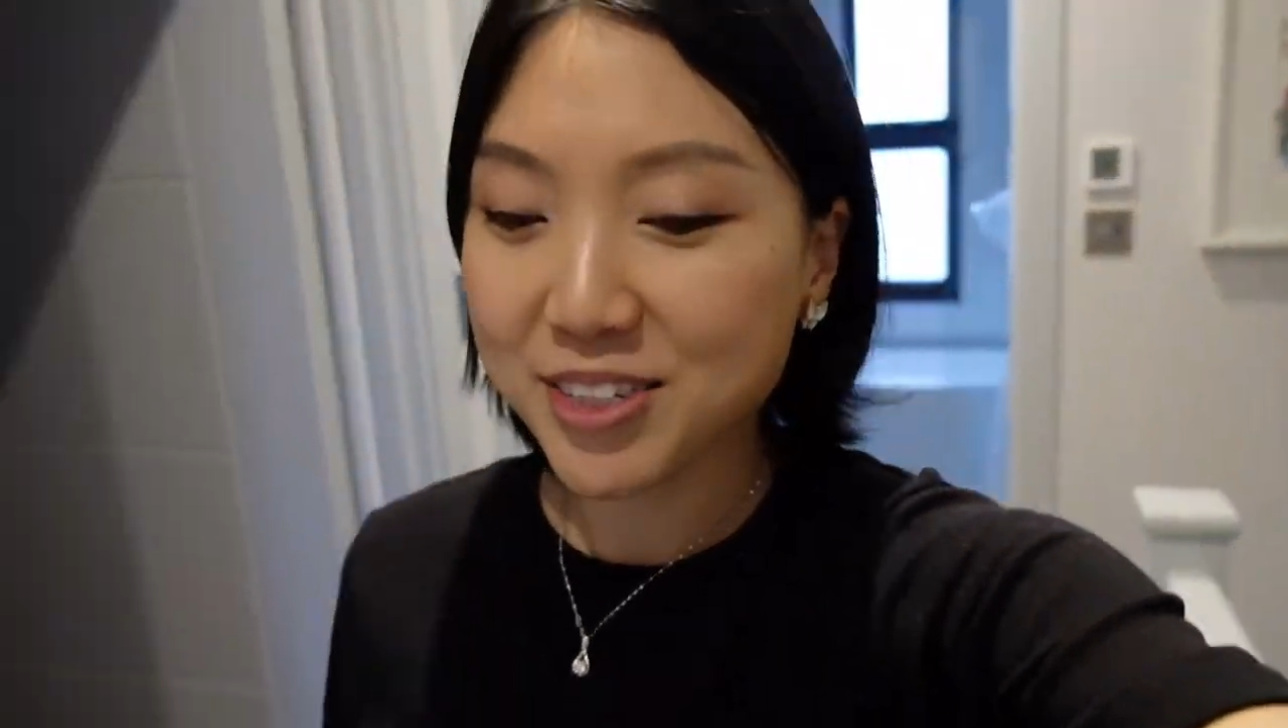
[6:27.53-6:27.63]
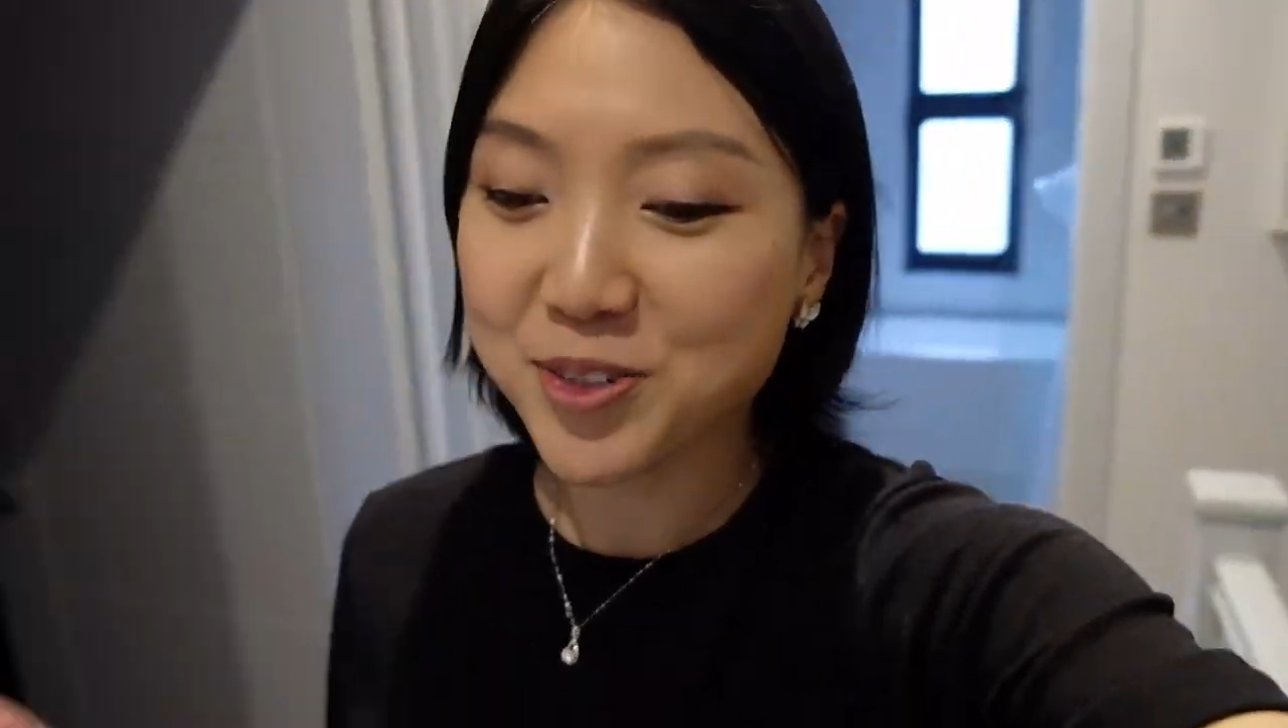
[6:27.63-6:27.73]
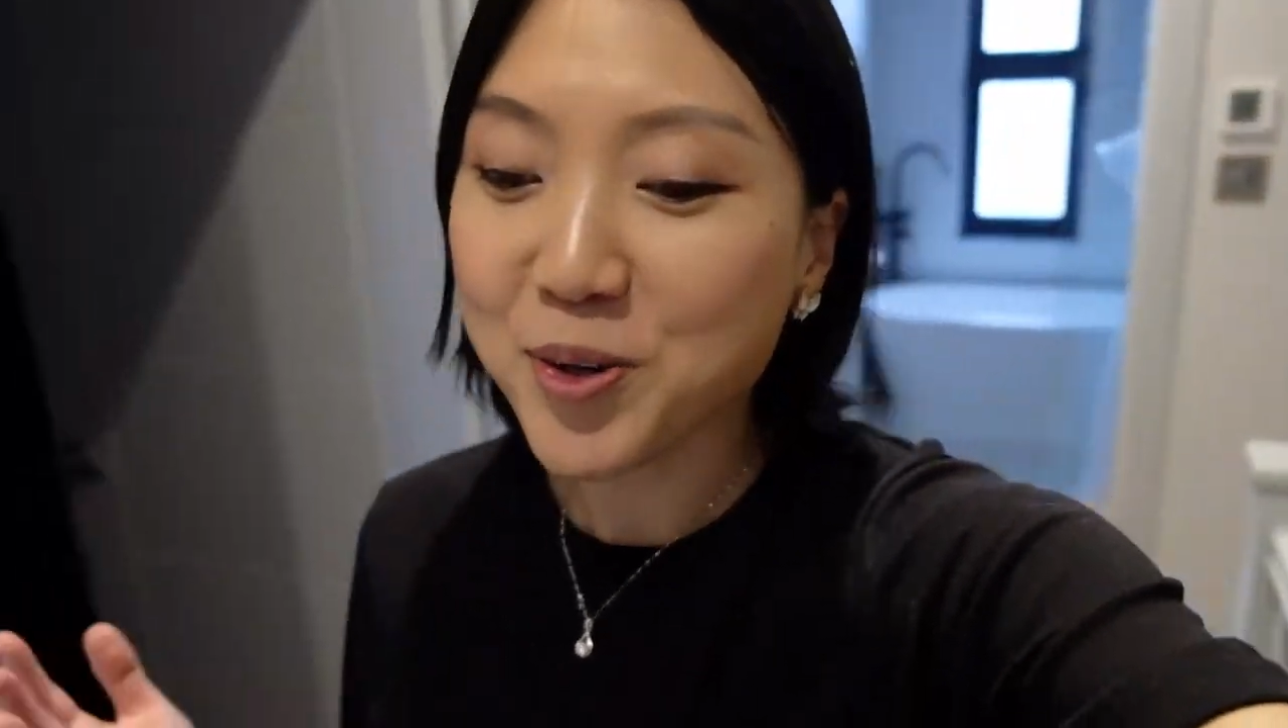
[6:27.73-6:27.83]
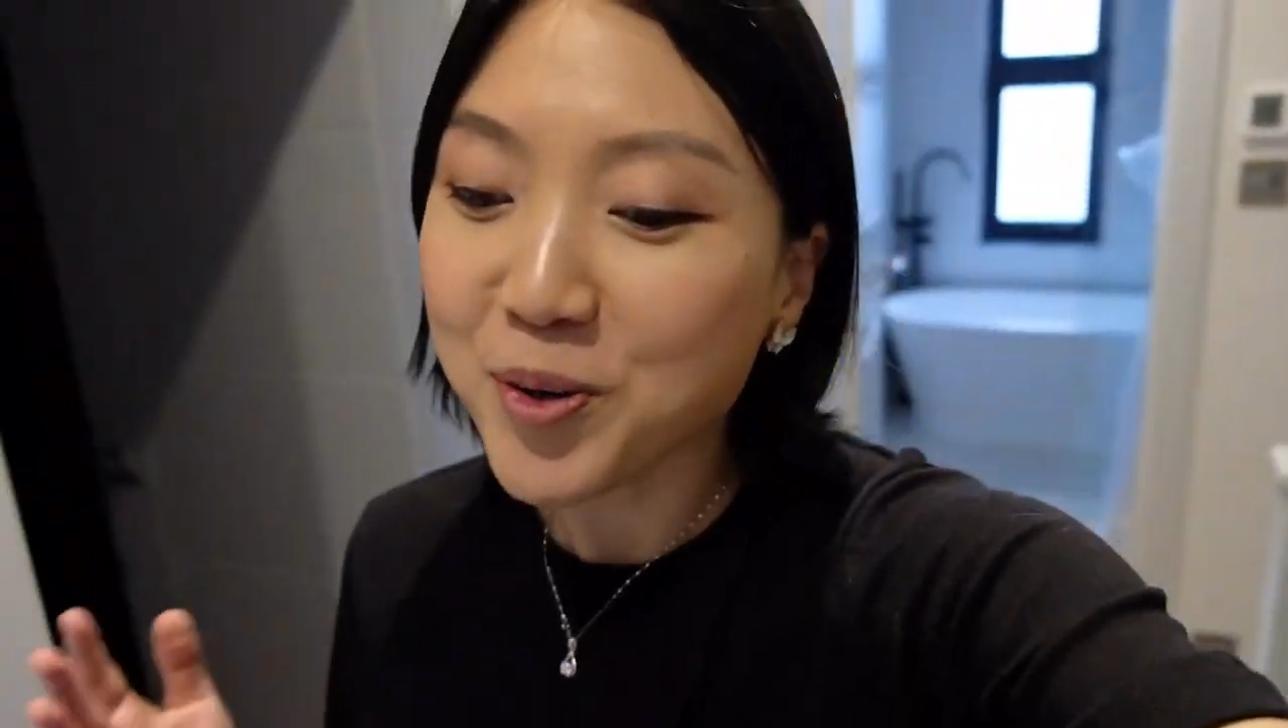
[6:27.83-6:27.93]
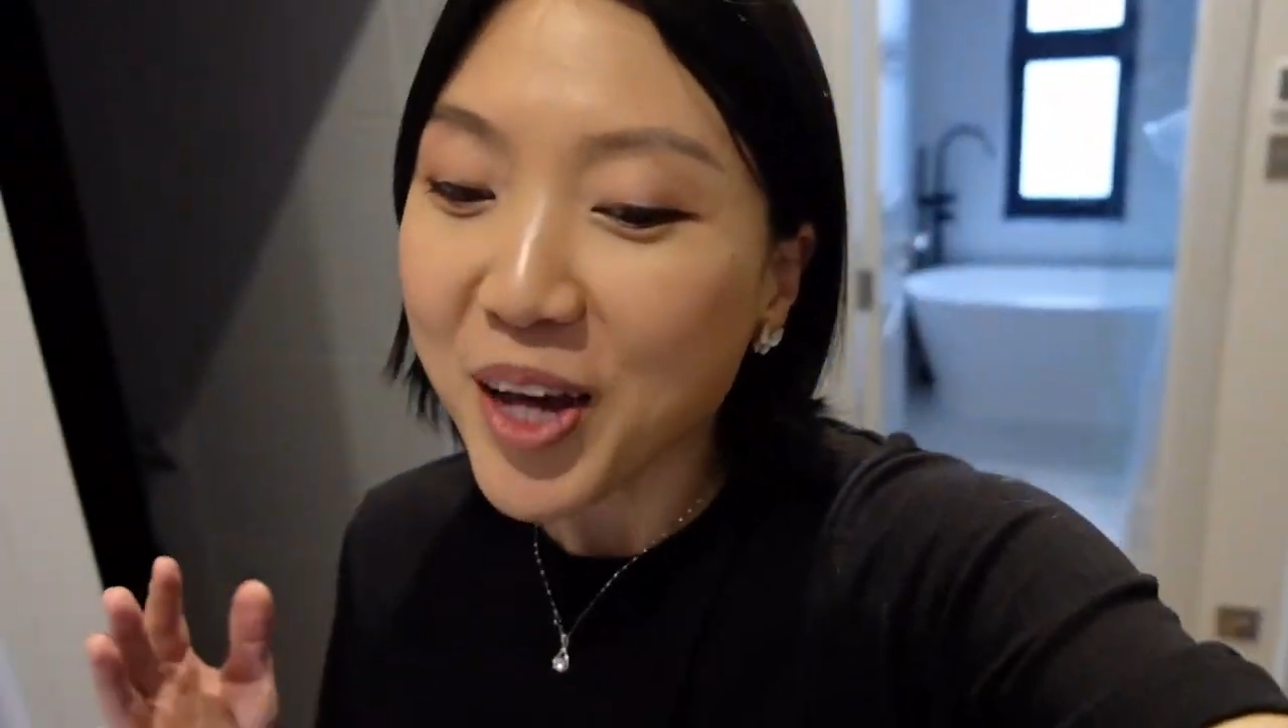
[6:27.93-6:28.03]

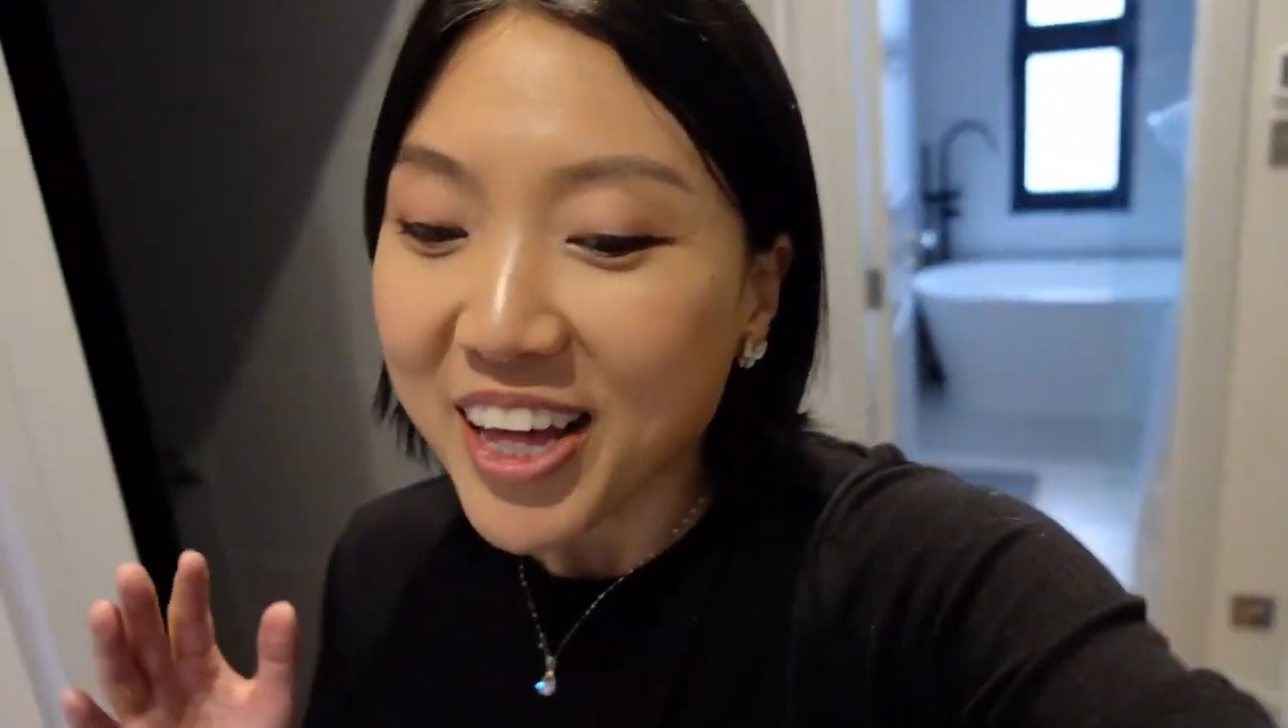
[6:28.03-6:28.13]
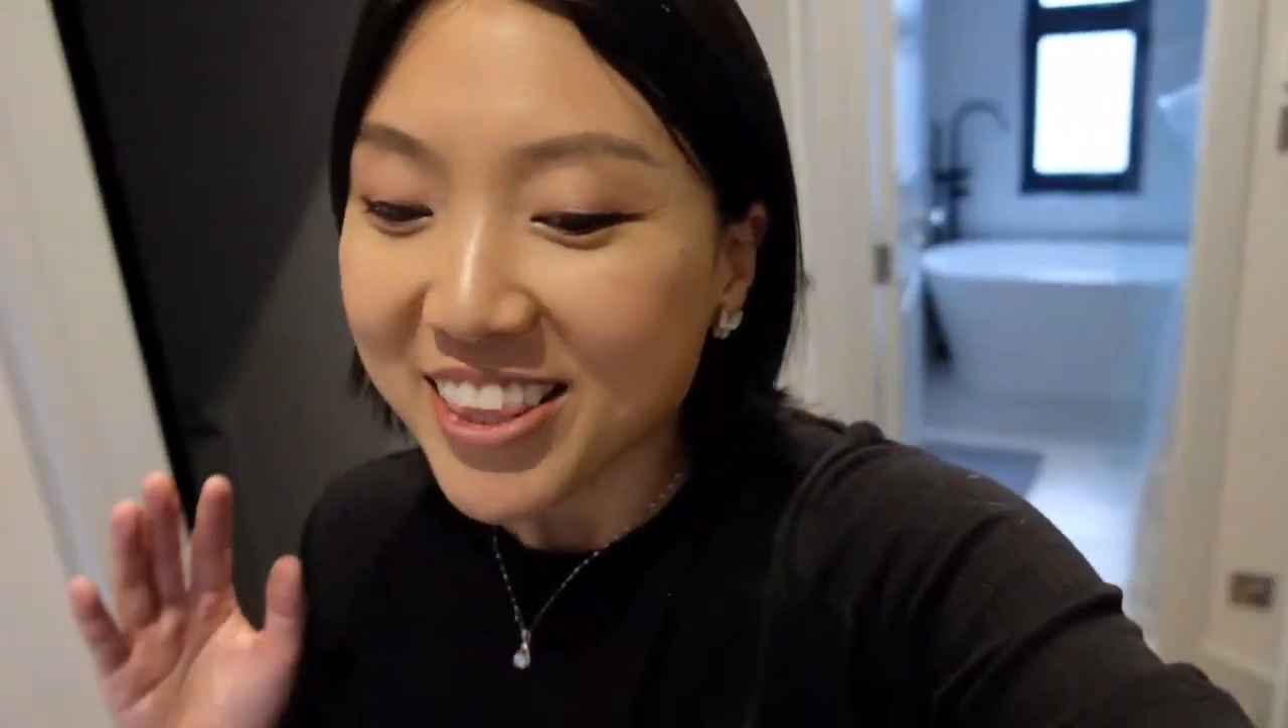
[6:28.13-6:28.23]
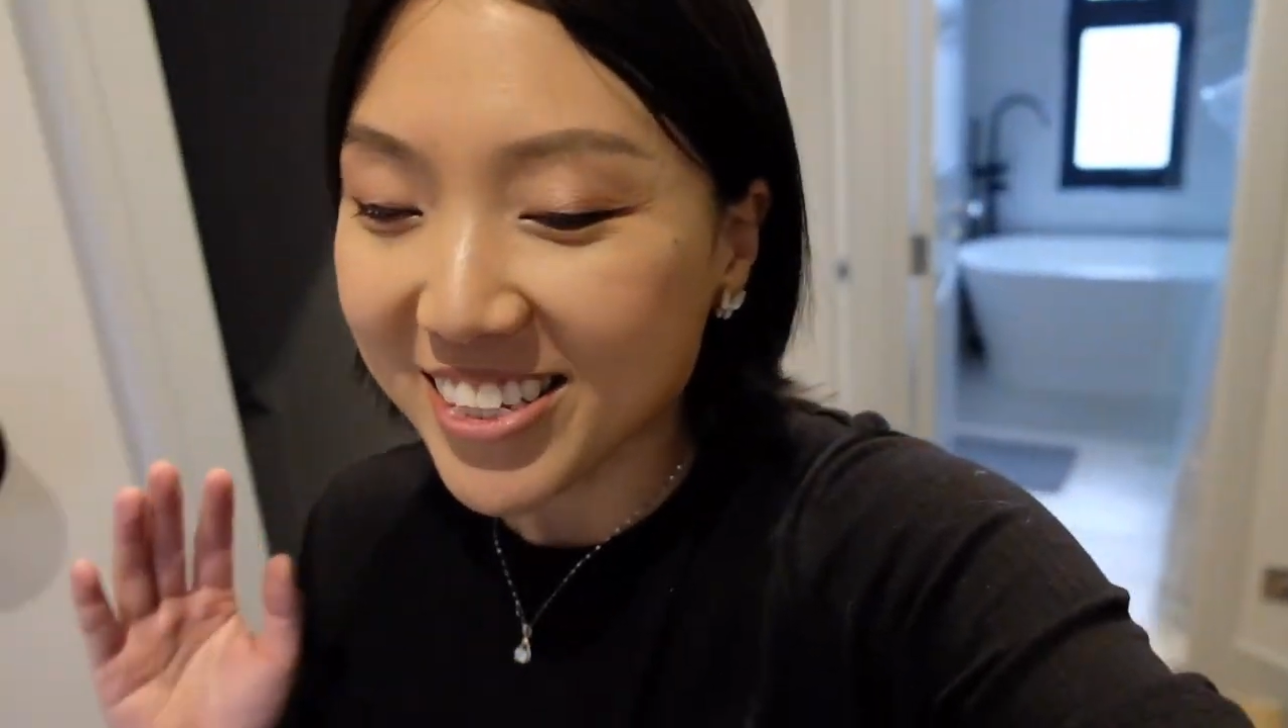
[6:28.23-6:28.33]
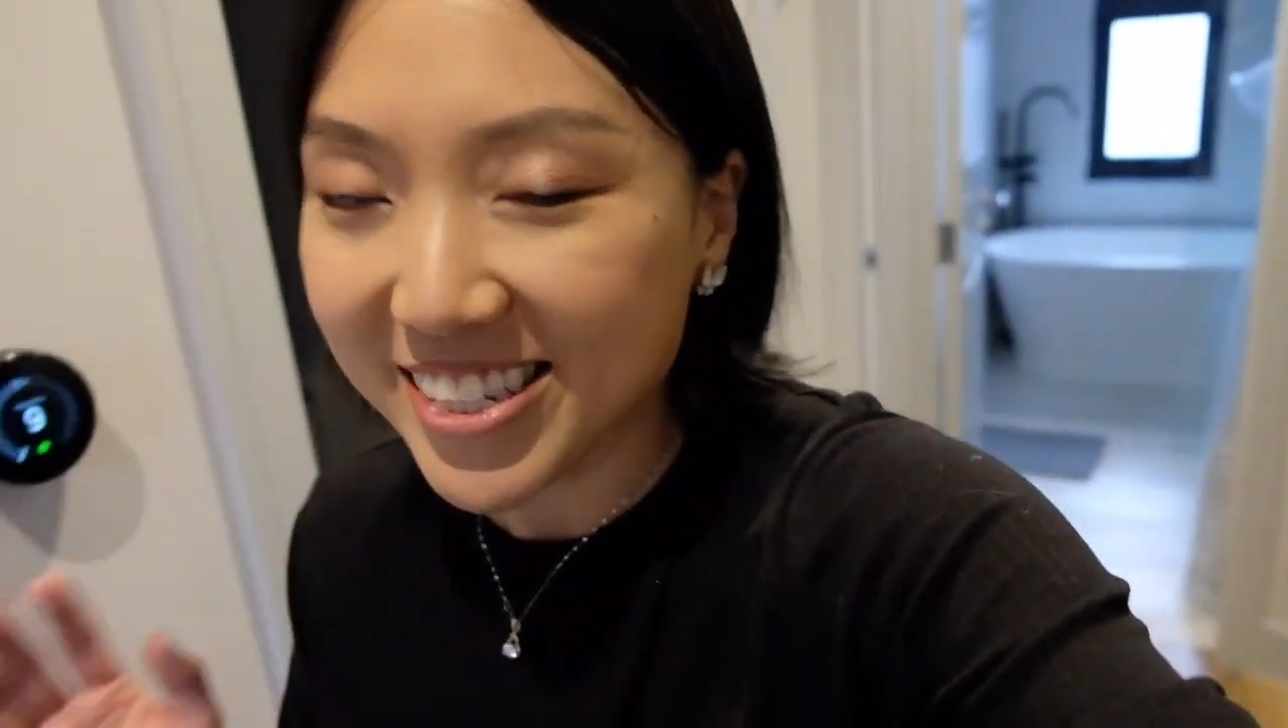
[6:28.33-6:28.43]
So the